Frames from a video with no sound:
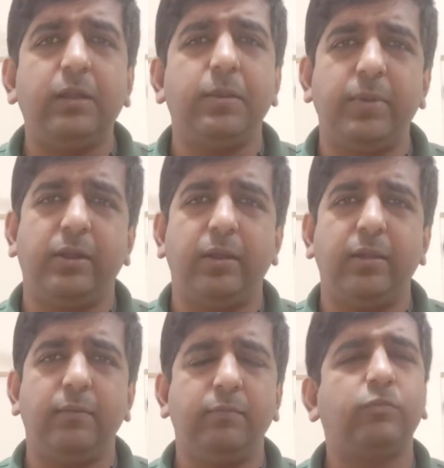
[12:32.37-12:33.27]

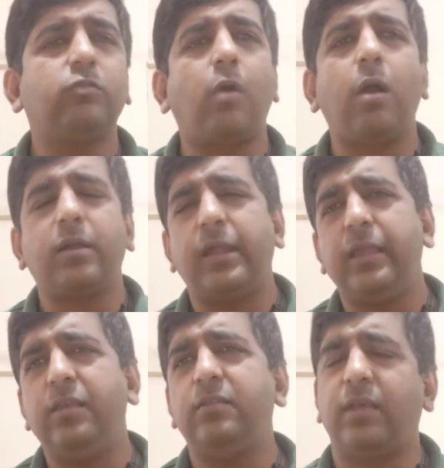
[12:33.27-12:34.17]
ultimately. Stock
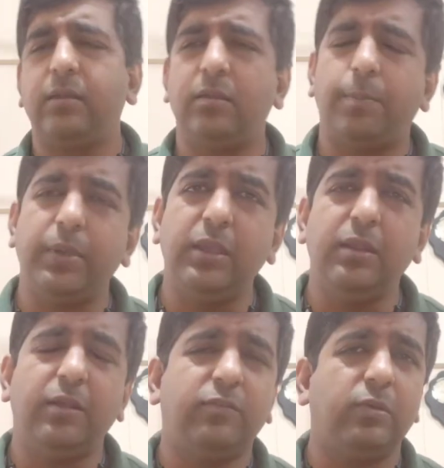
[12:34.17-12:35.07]
rise and the
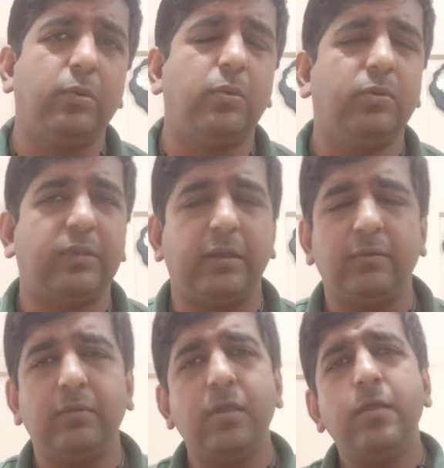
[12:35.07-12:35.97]
PE ratios
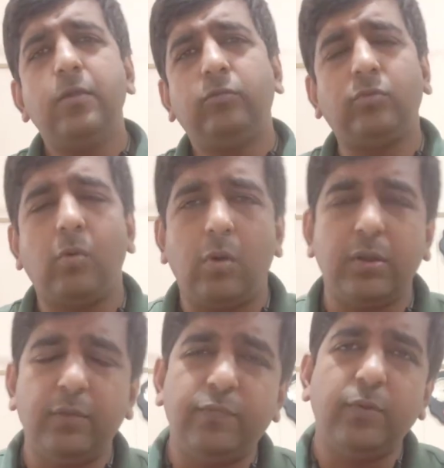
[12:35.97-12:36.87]
and so
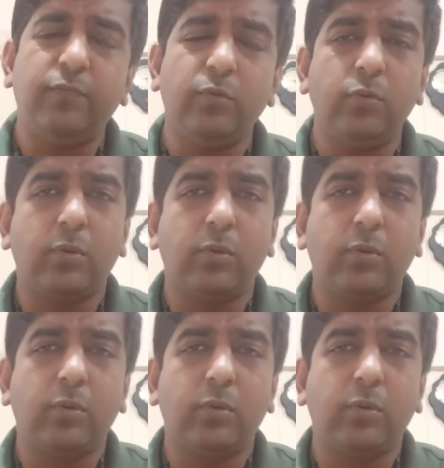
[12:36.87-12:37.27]
on. If you